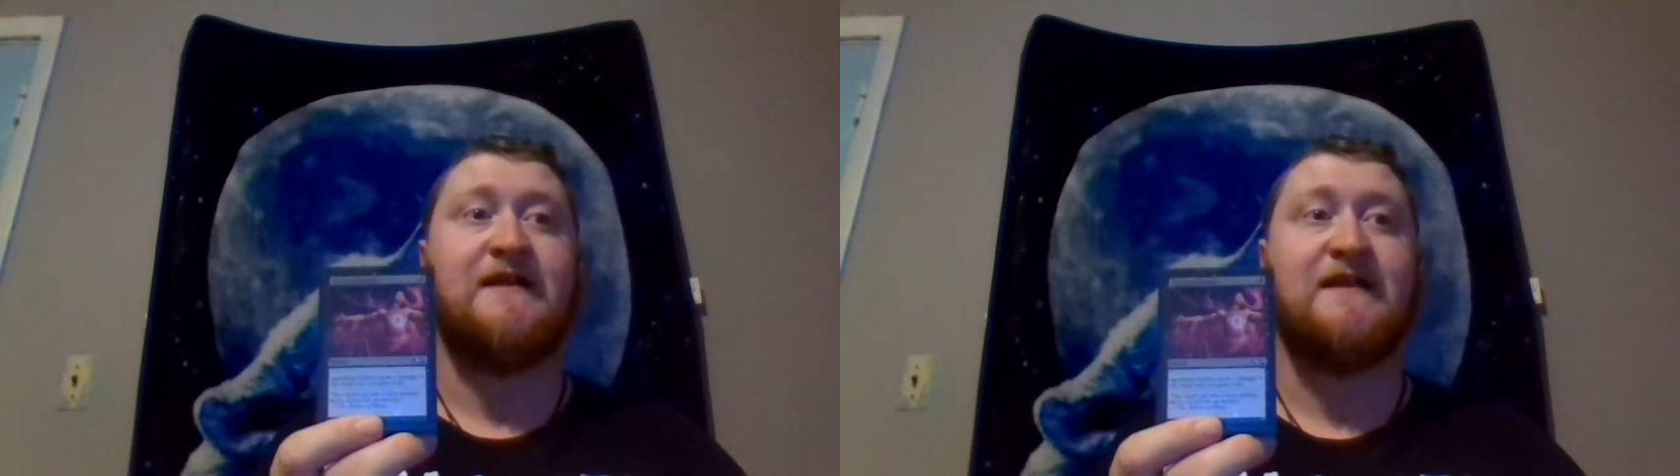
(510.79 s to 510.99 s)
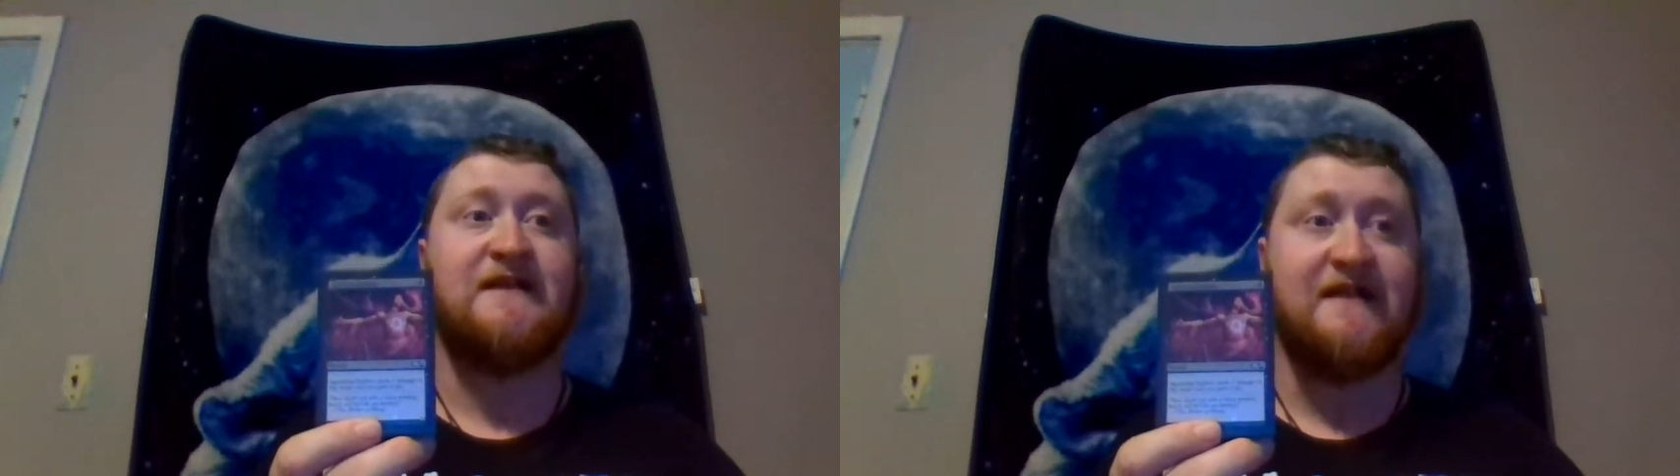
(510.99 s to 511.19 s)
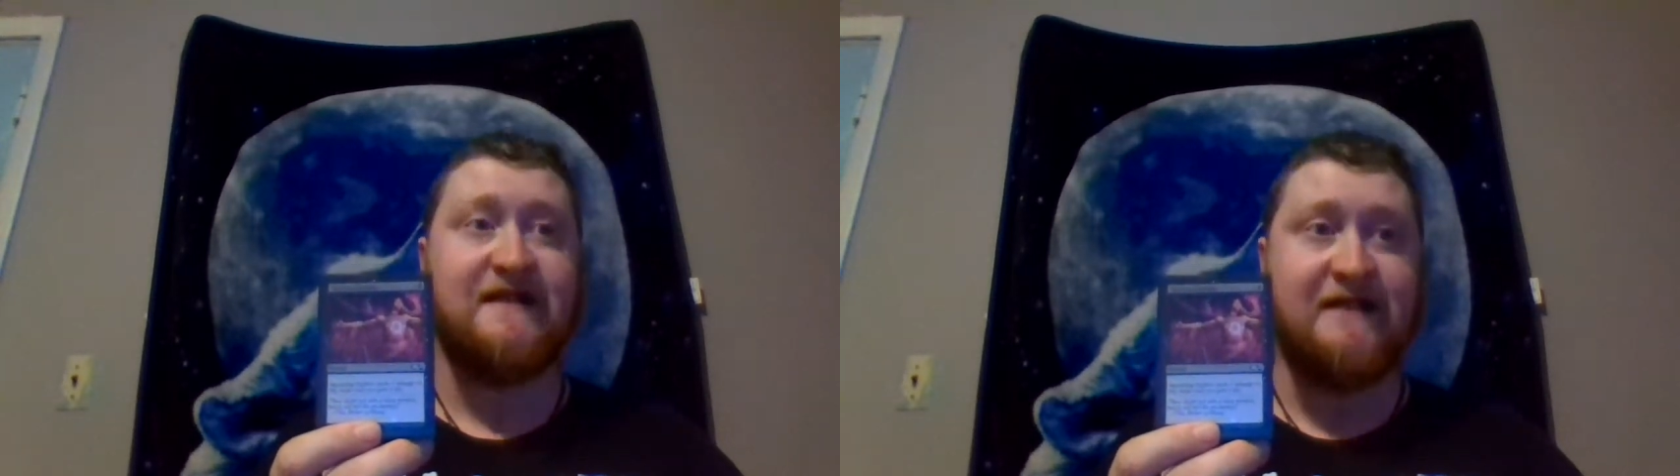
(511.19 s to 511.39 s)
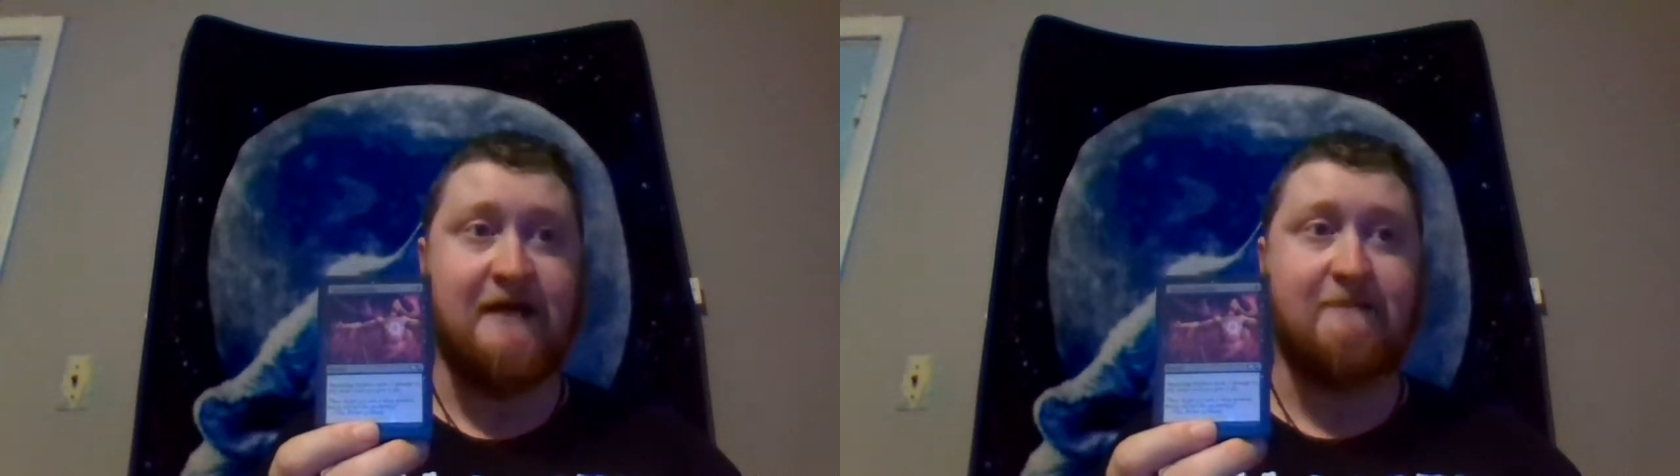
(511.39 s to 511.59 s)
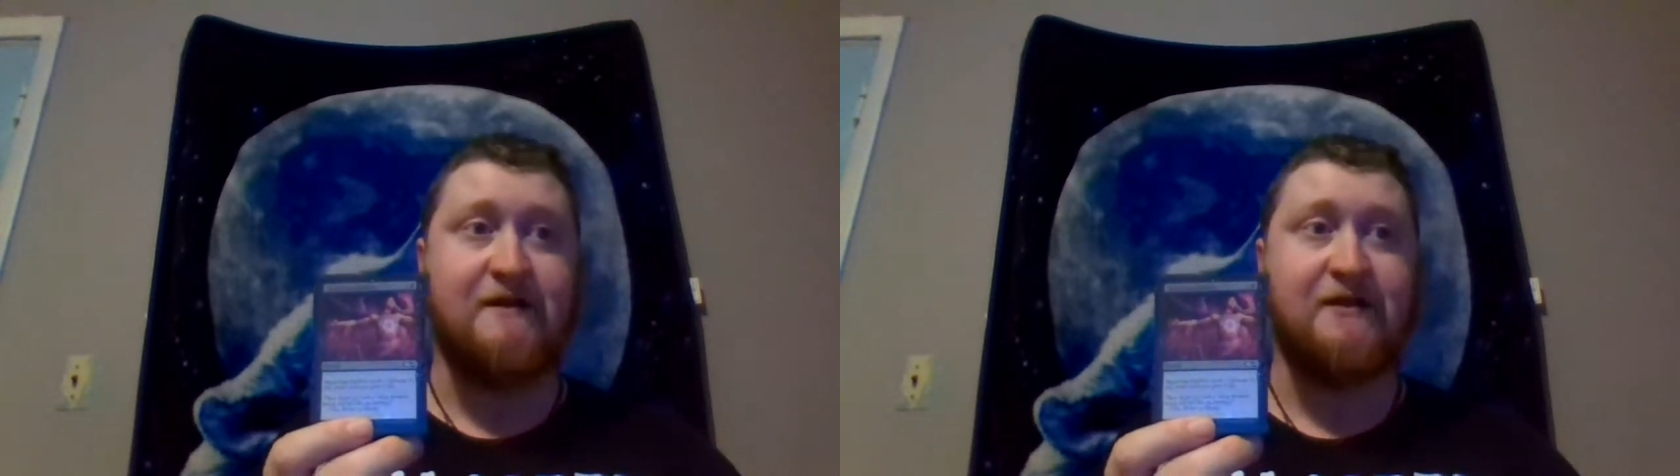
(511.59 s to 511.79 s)
6
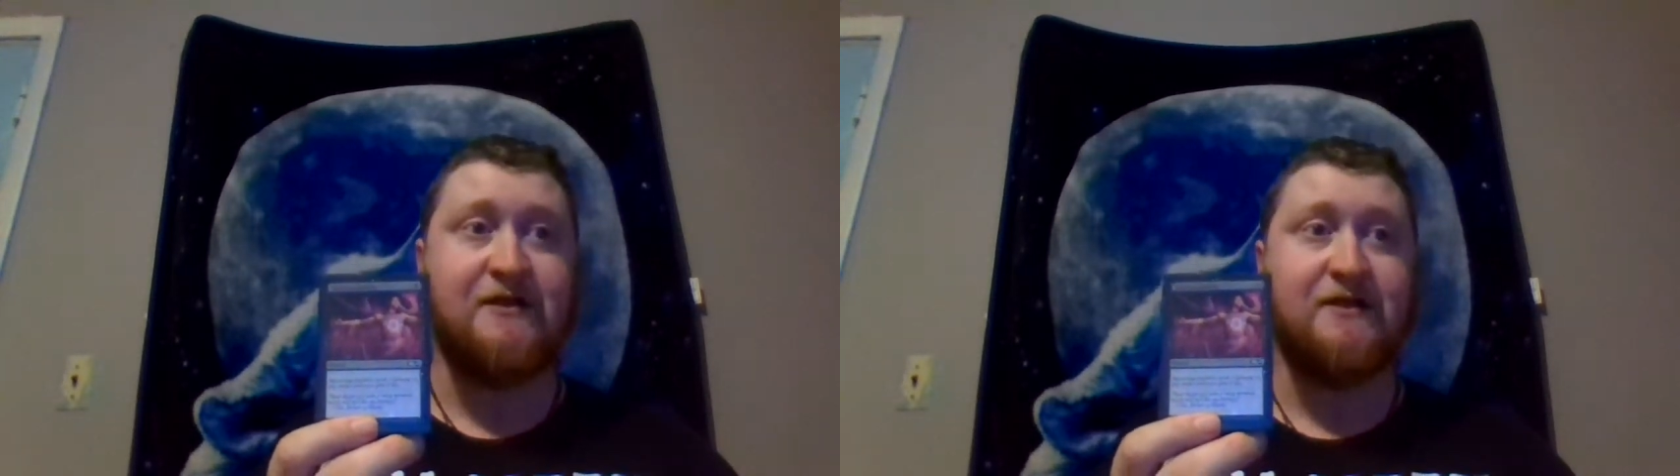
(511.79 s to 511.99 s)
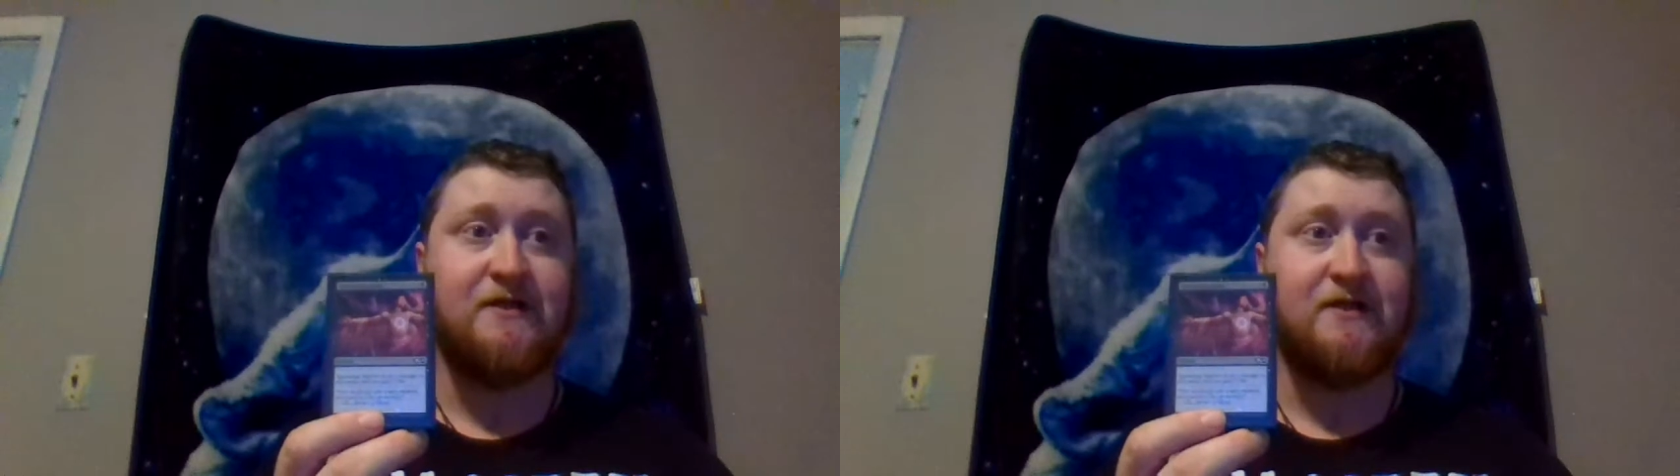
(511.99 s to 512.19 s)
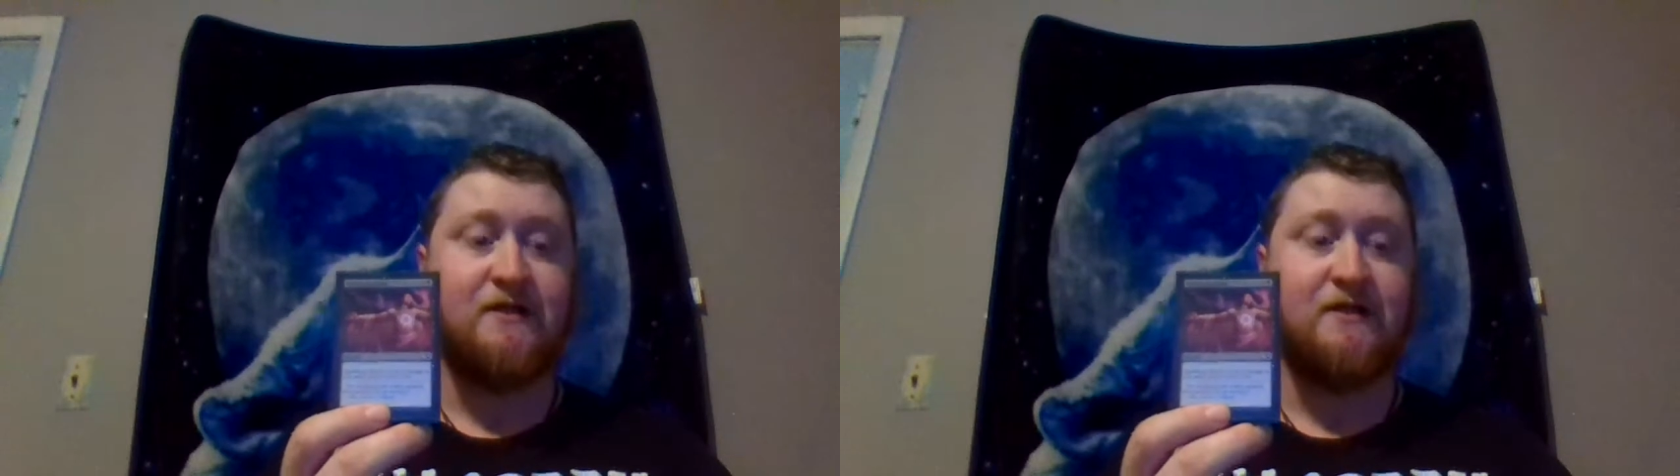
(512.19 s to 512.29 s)
damage